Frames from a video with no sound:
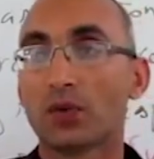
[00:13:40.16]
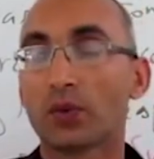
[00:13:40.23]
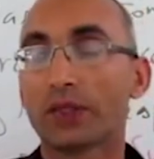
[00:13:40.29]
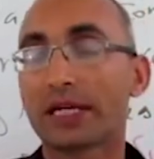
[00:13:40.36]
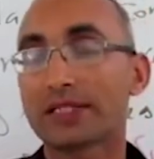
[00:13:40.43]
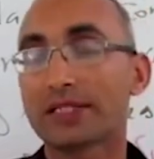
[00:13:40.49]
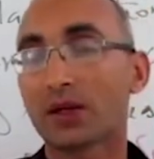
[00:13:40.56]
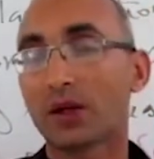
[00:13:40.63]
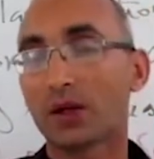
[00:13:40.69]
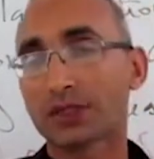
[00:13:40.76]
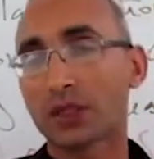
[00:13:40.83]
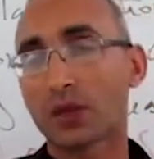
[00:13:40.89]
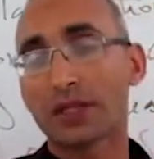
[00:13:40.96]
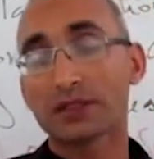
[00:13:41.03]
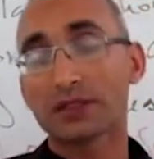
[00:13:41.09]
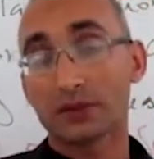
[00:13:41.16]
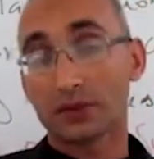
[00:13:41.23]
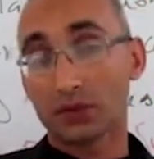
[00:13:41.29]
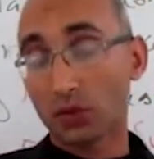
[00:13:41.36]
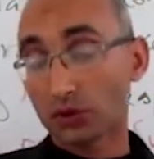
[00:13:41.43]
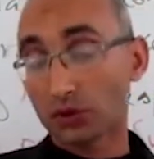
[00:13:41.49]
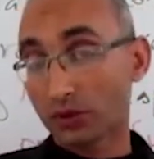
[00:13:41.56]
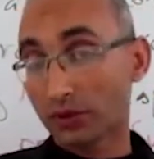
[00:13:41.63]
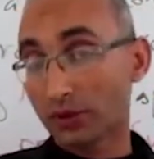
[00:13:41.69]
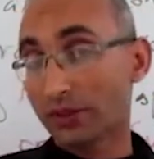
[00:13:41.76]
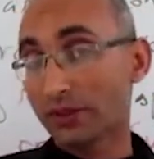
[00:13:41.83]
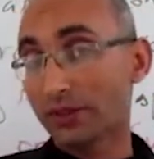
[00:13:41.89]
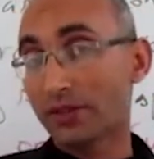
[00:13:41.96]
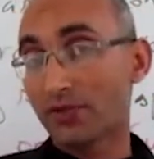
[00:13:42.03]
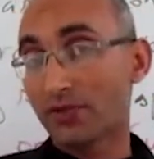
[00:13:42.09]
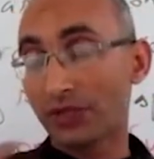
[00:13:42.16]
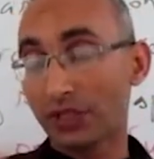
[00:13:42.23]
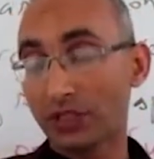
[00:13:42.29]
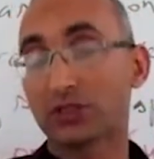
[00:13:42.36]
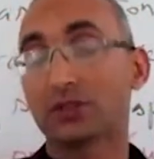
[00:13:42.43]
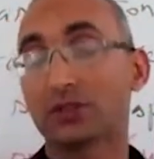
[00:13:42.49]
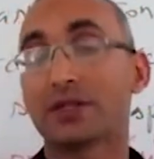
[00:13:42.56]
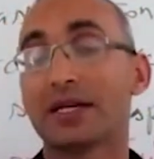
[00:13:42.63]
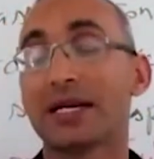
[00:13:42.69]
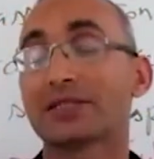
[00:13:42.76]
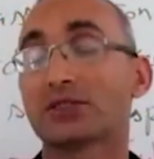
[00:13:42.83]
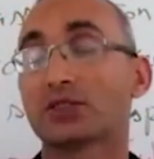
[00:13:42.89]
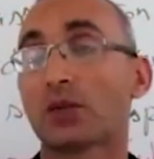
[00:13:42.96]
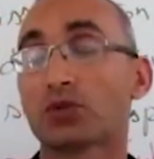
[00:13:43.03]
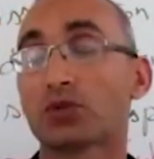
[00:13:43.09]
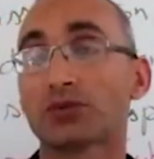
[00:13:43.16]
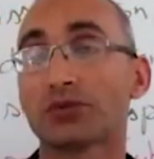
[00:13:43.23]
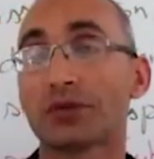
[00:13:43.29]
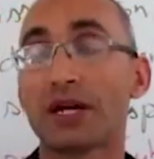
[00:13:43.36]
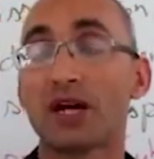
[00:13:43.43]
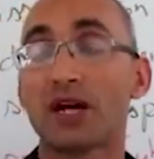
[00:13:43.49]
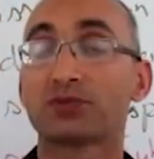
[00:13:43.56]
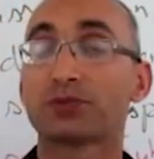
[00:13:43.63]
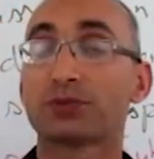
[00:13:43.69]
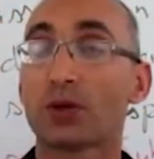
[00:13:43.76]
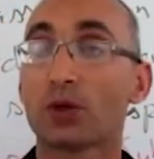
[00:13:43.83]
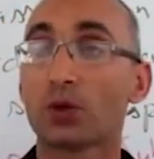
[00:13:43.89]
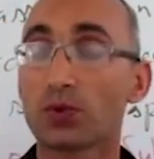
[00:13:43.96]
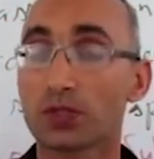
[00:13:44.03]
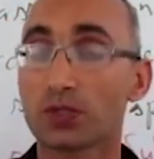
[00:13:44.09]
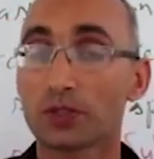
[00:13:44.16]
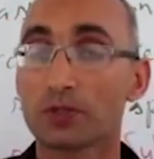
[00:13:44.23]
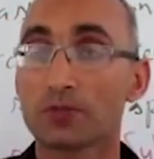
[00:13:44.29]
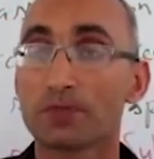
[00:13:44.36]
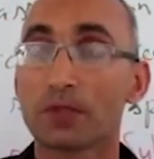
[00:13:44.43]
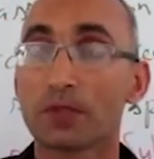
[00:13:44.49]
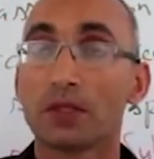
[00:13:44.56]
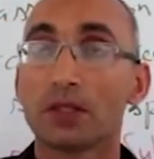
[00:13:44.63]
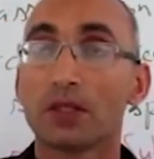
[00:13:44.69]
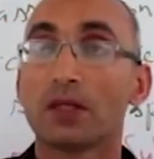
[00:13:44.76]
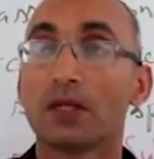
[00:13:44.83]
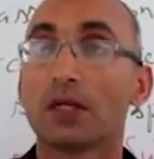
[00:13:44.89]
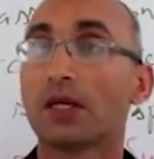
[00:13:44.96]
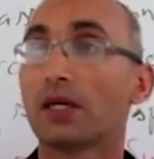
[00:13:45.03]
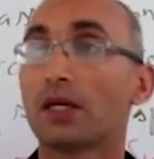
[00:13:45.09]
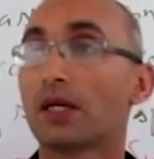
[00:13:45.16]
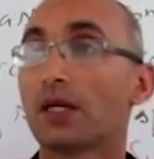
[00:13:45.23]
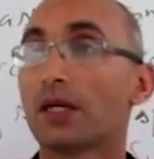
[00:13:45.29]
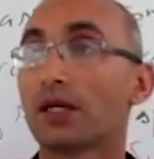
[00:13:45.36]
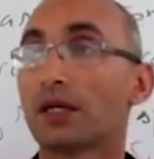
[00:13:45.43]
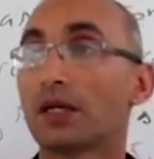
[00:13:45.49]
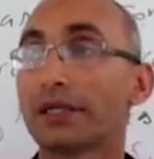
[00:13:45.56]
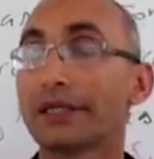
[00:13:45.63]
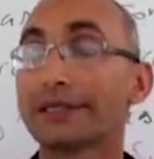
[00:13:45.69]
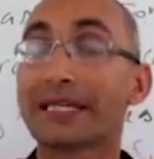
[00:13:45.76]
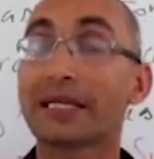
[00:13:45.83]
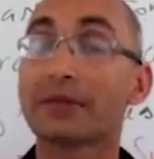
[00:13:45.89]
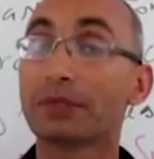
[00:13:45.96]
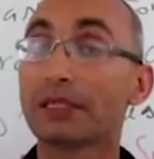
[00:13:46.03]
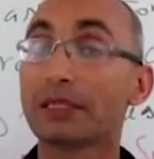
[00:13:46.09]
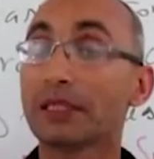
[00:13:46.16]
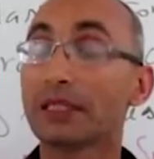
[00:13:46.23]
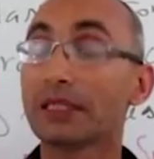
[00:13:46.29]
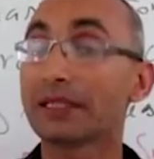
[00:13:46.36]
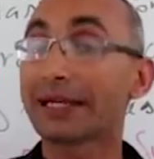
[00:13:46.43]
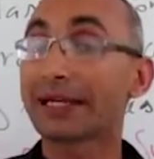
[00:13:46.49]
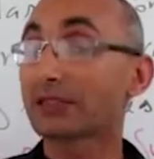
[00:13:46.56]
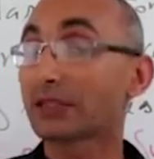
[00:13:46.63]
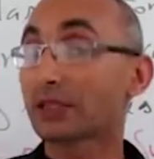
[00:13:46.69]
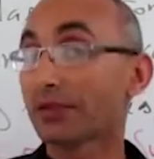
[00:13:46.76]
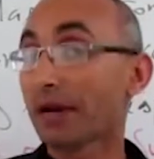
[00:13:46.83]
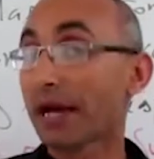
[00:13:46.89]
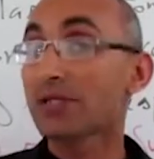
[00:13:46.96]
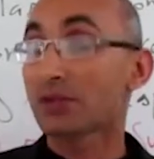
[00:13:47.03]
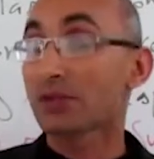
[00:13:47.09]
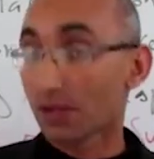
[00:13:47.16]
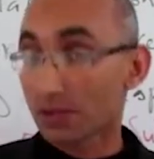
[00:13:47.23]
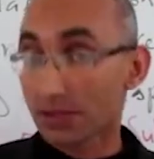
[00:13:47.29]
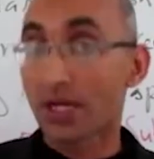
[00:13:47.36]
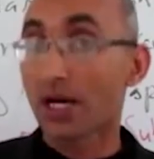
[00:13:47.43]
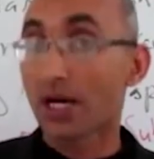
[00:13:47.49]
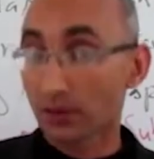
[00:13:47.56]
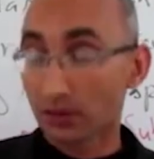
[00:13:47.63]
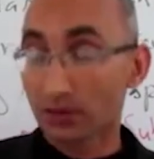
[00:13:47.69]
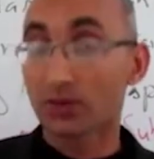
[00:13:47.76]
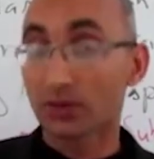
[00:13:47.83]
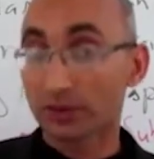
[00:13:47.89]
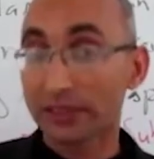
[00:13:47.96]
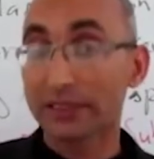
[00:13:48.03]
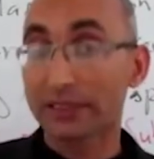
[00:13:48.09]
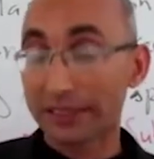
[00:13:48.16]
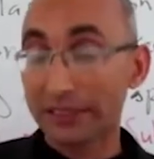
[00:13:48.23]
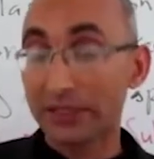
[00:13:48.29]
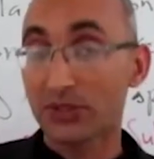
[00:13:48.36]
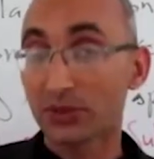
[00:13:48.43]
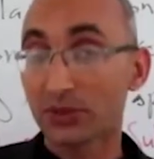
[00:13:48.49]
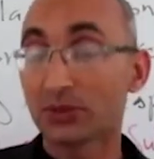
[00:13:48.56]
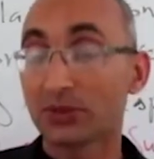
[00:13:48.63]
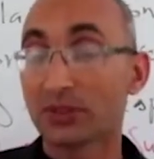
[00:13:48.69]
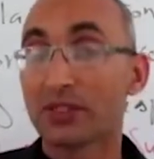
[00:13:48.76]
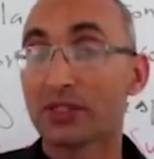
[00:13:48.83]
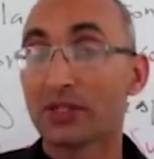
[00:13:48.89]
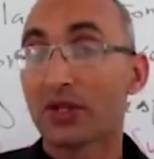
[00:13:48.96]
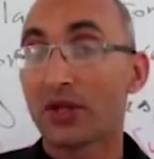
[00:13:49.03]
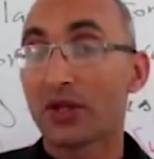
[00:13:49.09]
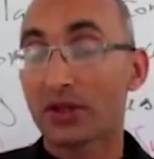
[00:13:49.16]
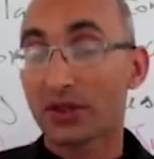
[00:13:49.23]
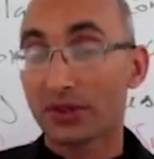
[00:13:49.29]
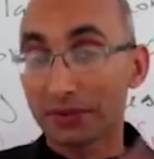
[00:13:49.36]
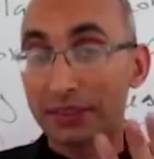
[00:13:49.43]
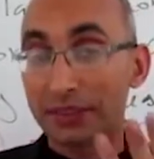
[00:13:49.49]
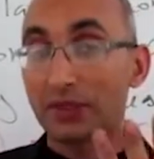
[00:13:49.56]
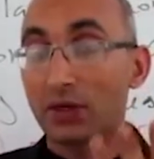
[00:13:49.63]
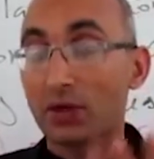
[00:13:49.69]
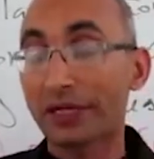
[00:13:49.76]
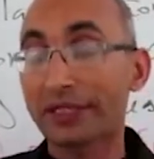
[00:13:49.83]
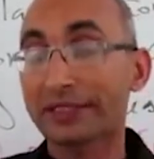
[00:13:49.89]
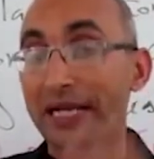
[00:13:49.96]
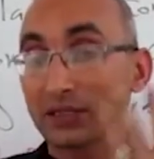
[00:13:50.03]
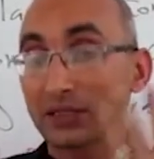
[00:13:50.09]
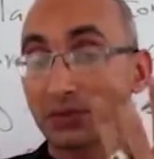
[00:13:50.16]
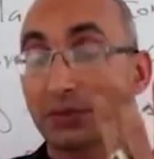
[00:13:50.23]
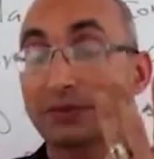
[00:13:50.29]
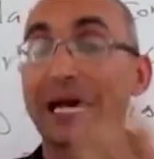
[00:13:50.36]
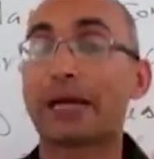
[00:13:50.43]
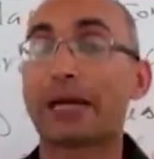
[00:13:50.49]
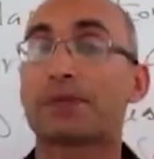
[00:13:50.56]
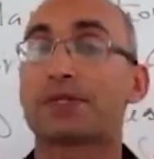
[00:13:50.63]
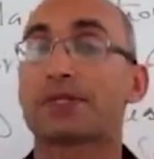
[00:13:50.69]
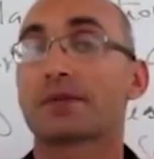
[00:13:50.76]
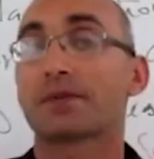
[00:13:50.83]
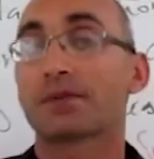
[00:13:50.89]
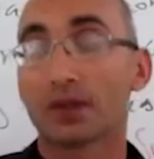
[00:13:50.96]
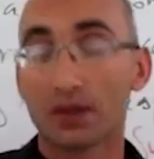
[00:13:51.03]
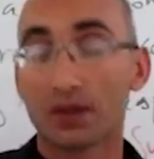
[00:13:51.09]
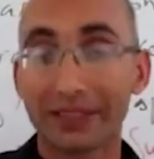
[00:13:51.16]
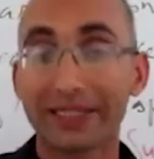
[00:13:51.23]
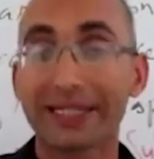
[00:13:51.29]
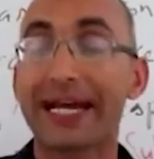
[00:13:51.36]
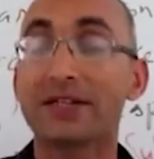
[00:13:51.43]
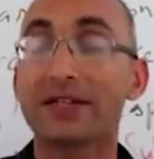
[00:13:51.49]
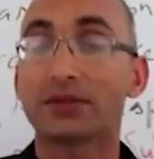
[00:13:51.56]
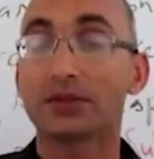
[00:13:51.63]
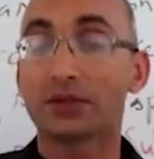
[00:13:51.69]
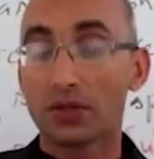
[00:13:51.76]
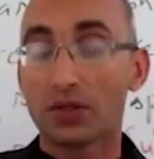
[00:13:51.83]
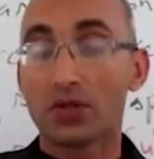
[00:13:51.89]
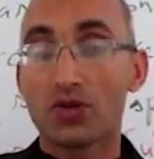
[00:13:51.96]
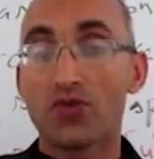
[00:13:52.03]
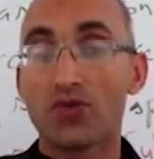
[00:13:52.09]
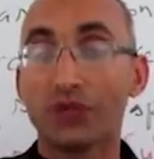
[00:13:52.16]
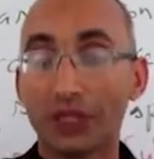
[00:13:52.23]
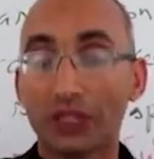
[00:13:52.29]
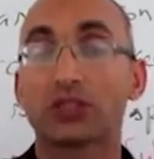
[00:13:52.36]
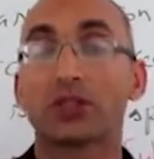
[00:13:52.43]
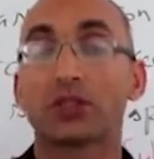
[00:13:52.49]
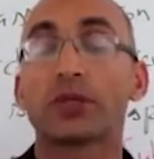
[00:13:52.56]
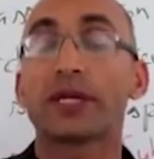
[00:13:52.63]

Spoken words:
can say also that concerning fiction as a subgenre of prose, it can be categorized also, into three, or it has three types, under fiction.